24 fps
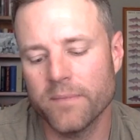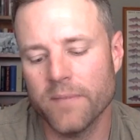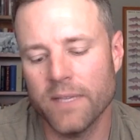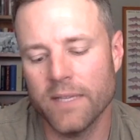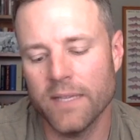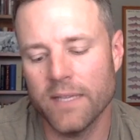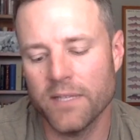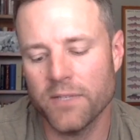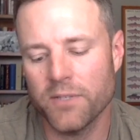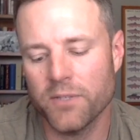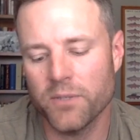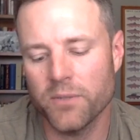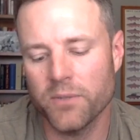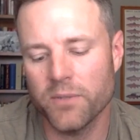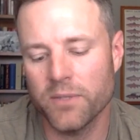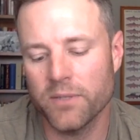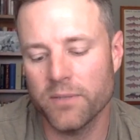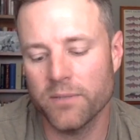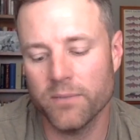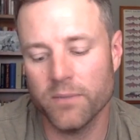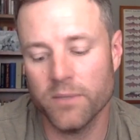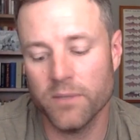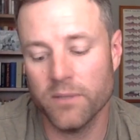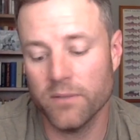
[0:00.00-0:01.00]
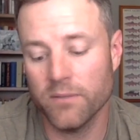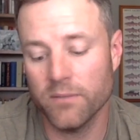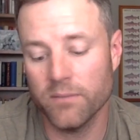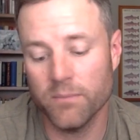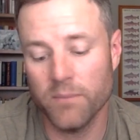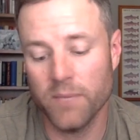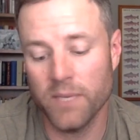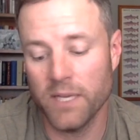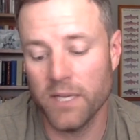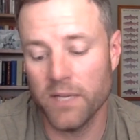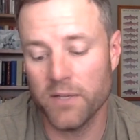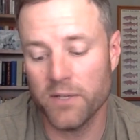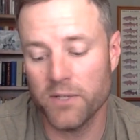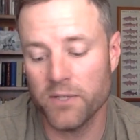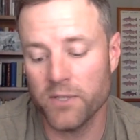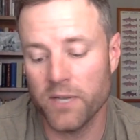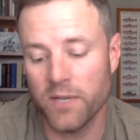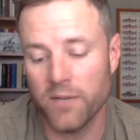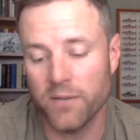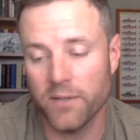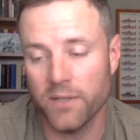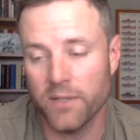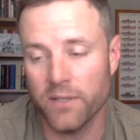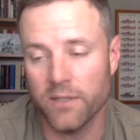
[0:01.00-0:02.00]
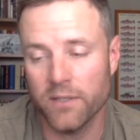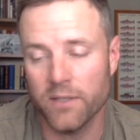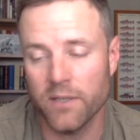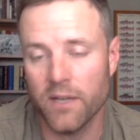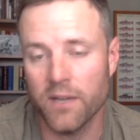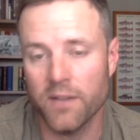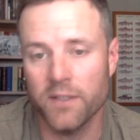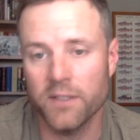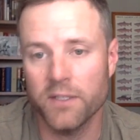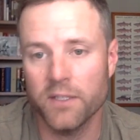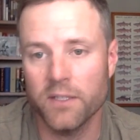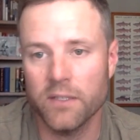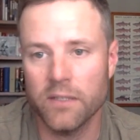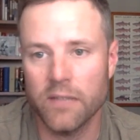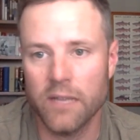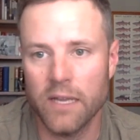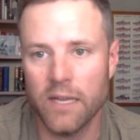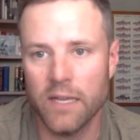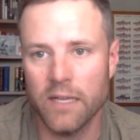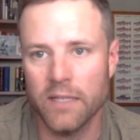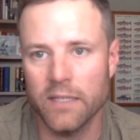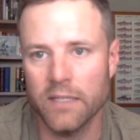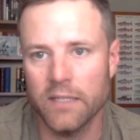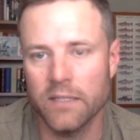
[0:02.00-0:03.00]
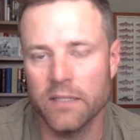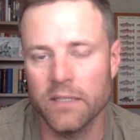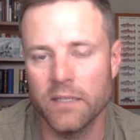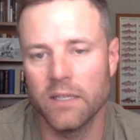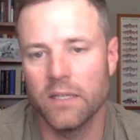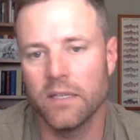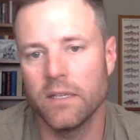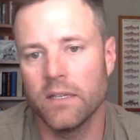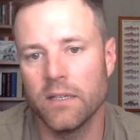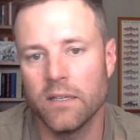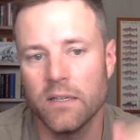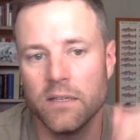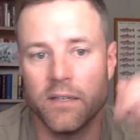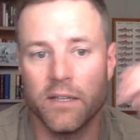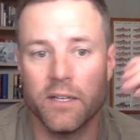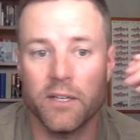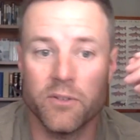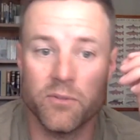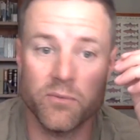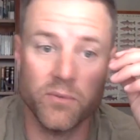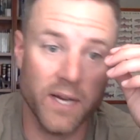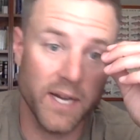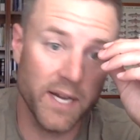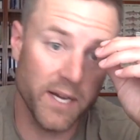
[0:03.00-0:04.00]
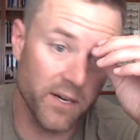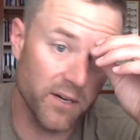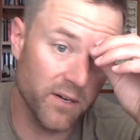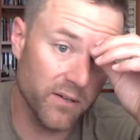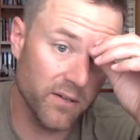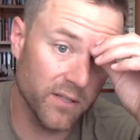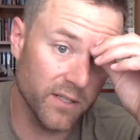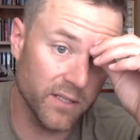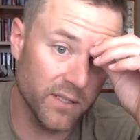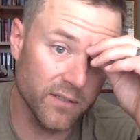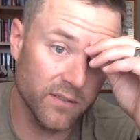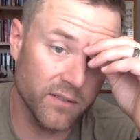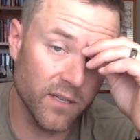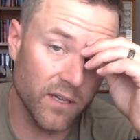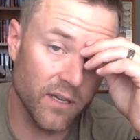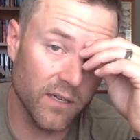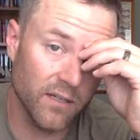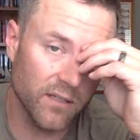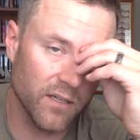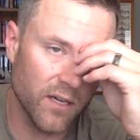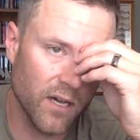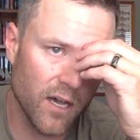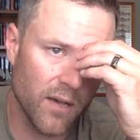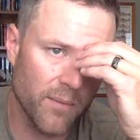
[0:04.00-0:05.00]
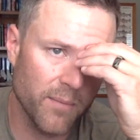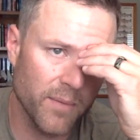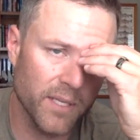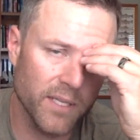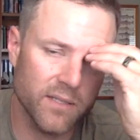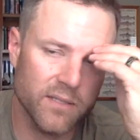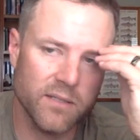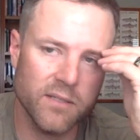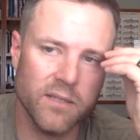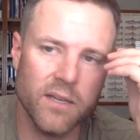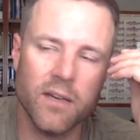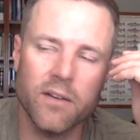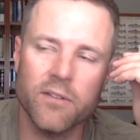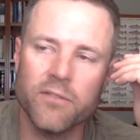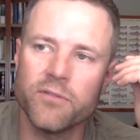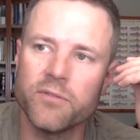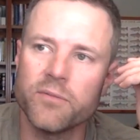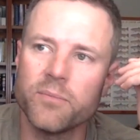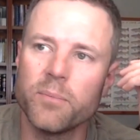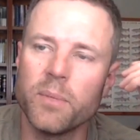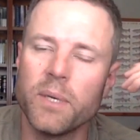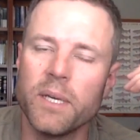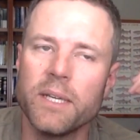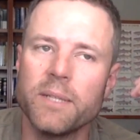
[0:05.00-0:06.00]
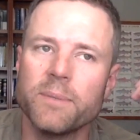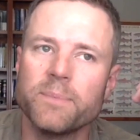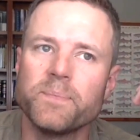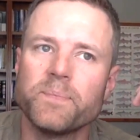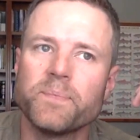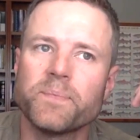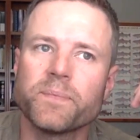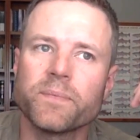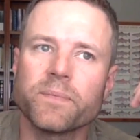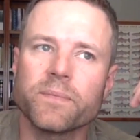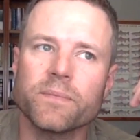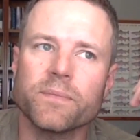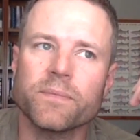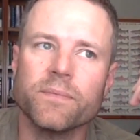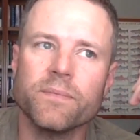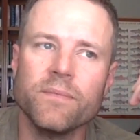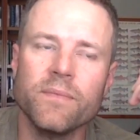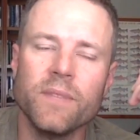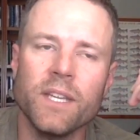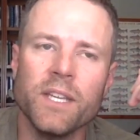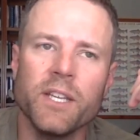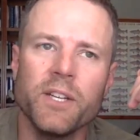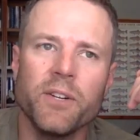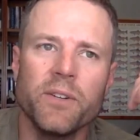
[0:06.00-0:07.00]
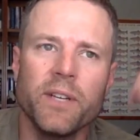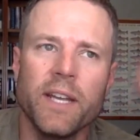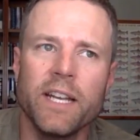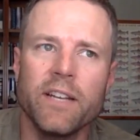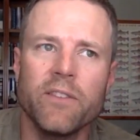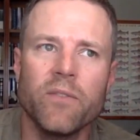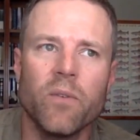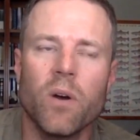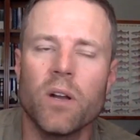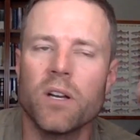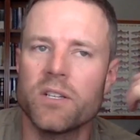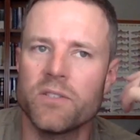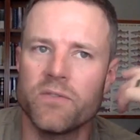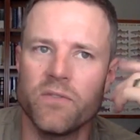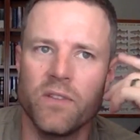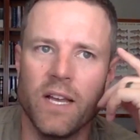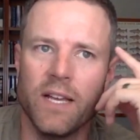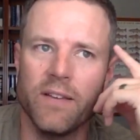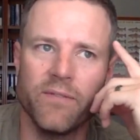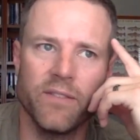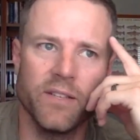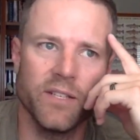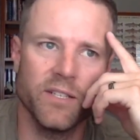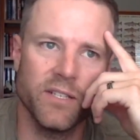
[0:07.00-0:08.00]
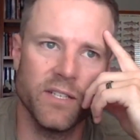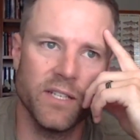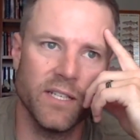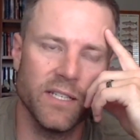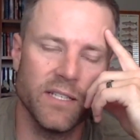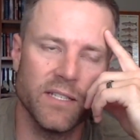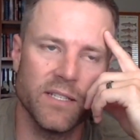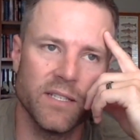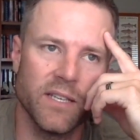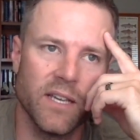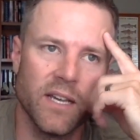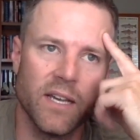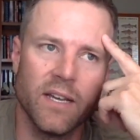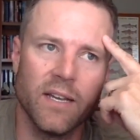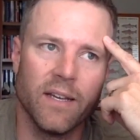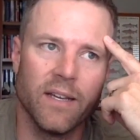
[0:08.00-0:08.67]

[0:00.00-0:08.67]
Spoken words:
that's true with many other trout that are on the decline and that are rare and uncommon and stuff. But Native Waters fly fishing is